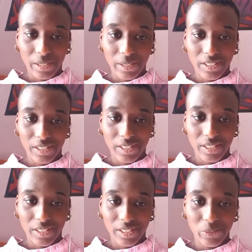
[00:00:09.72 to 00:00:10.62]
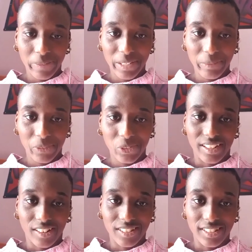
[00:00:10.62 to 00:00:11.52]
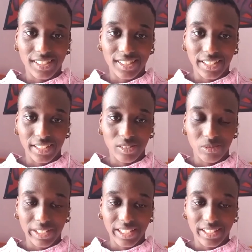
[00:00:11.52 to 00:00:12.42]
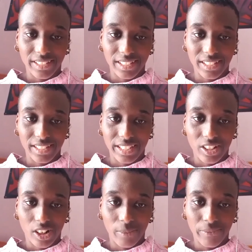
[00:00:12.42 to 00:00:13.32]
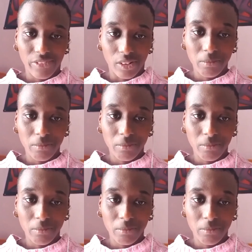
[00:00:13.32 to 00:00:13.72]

So people can understand where they come from.